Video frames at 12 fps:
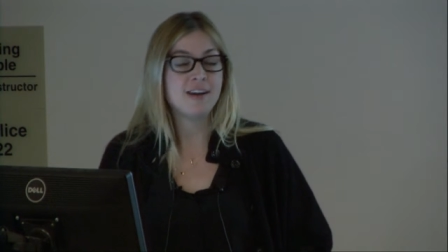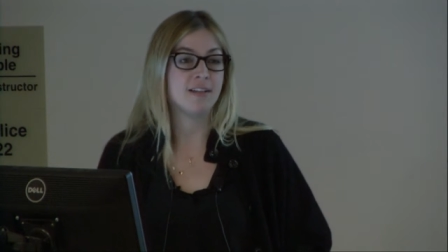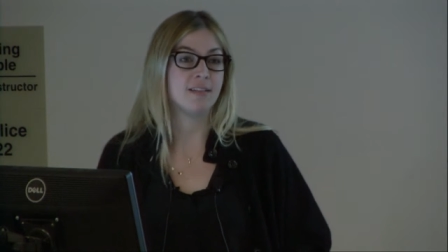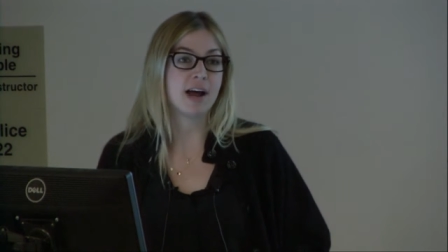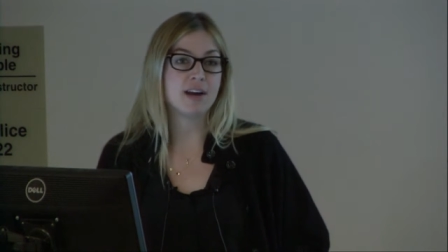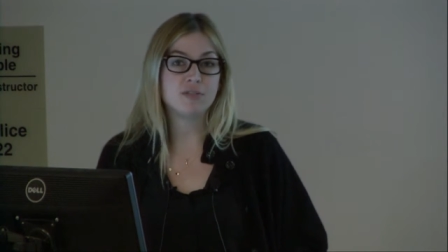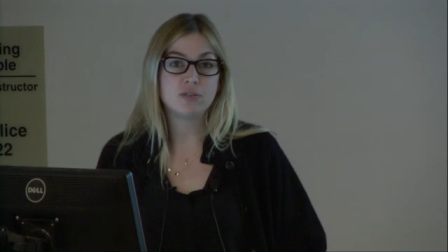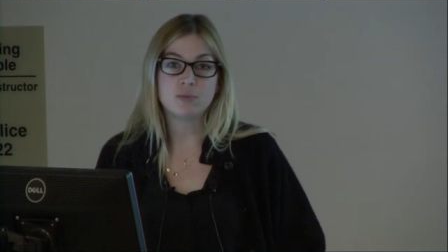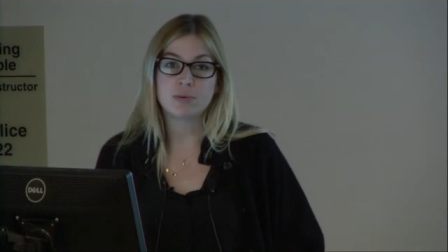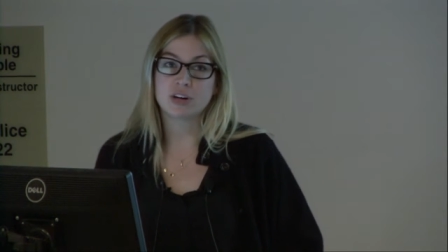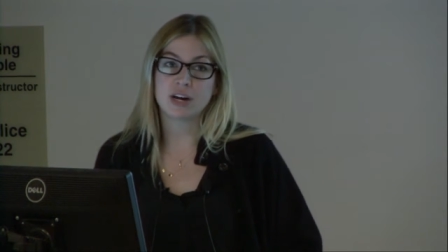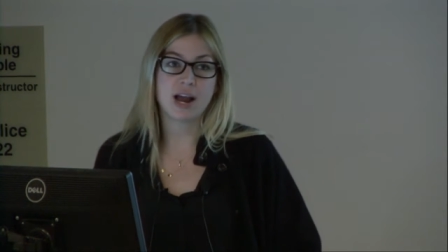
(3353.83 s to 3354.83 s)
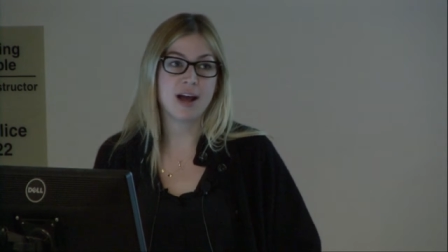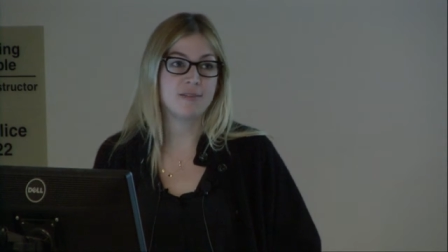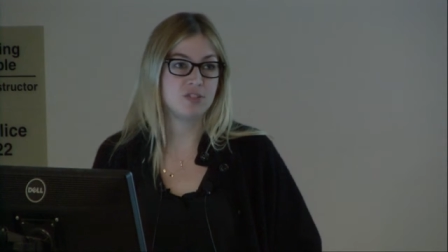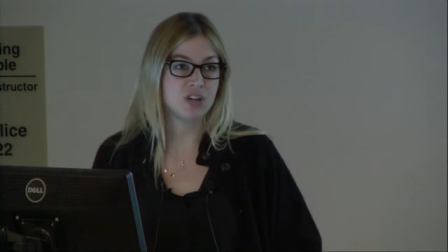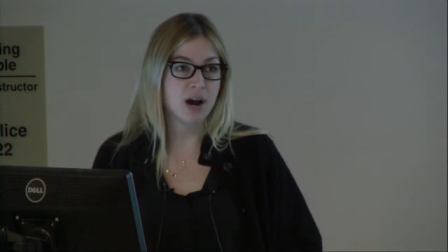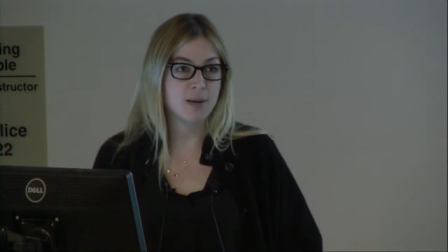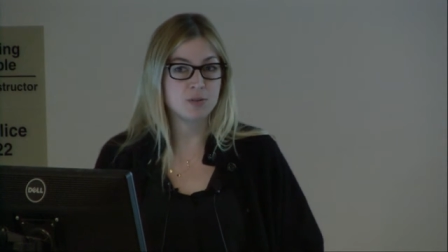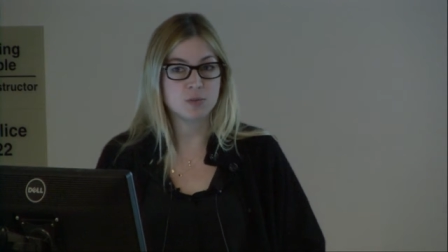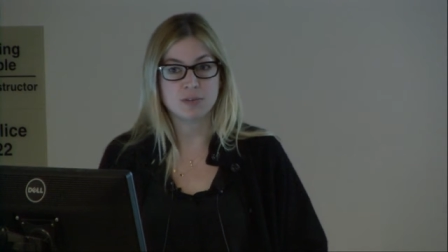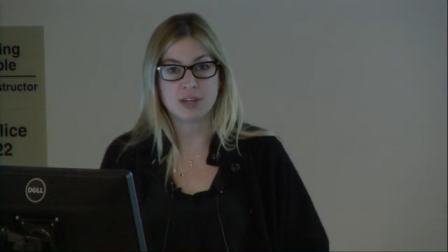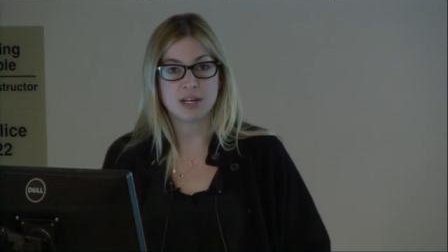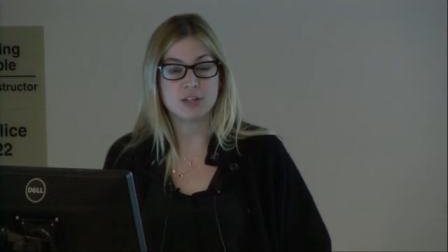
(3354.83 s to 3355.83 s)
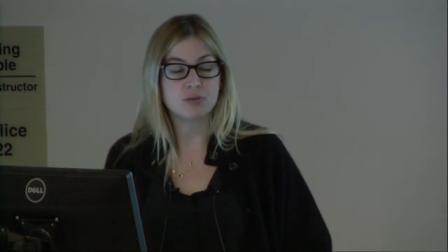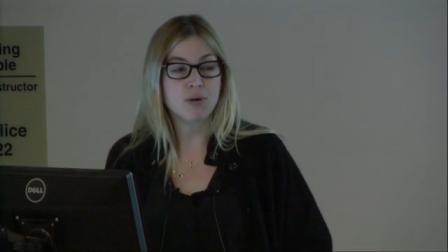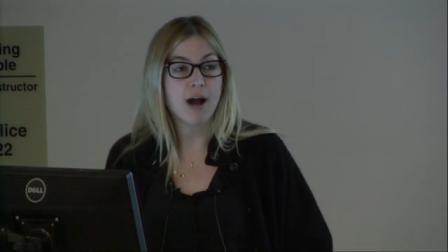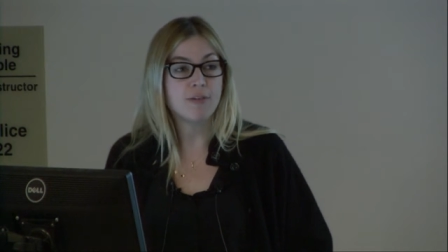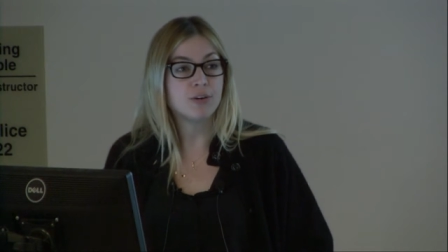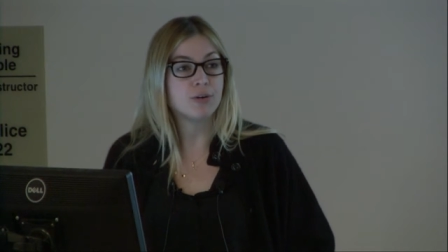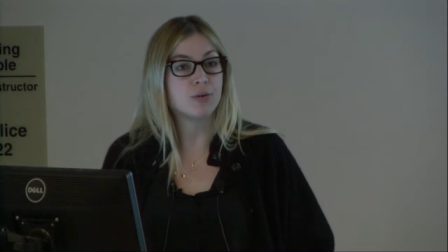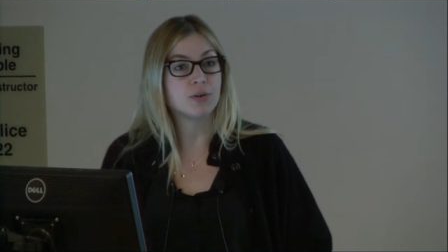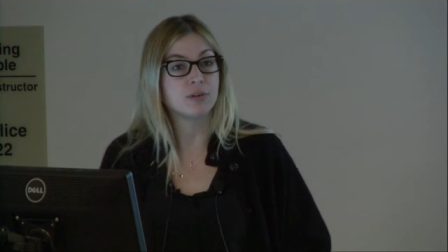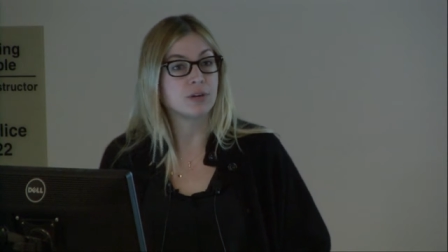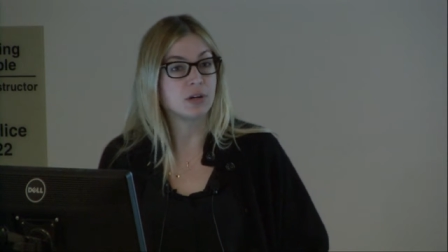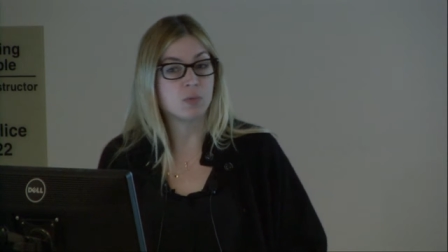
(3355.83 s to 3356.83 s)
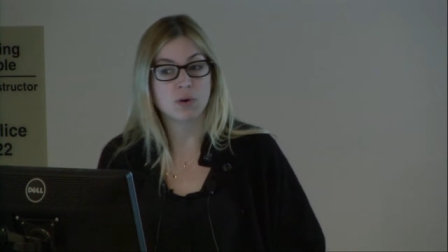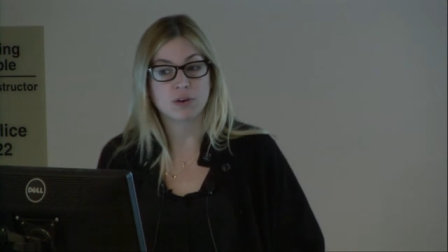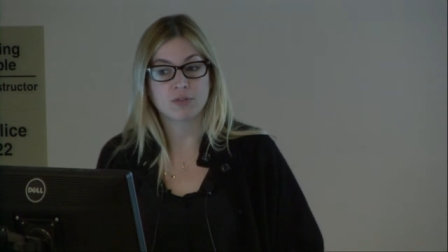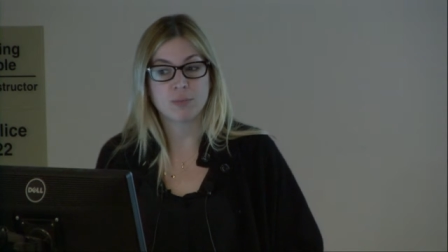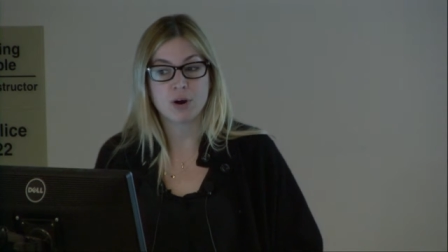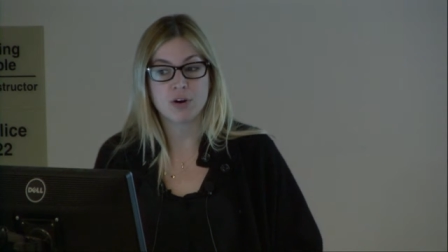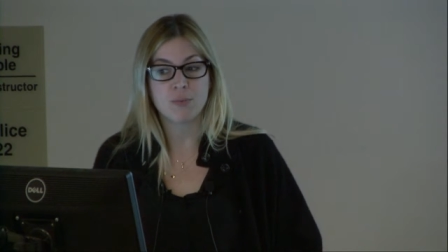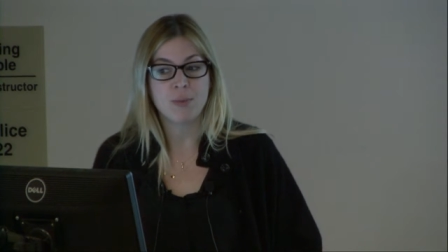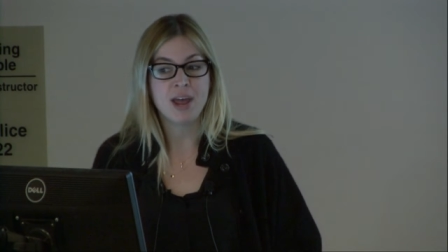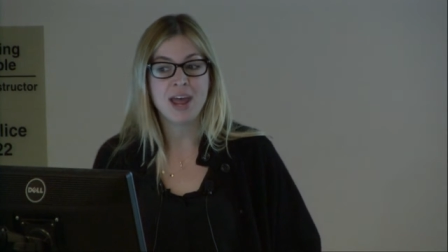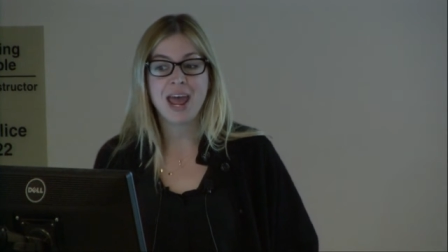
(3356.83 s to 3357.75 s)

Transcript: a lot of whom are going to have jobs where they can travel or they're going to work from home.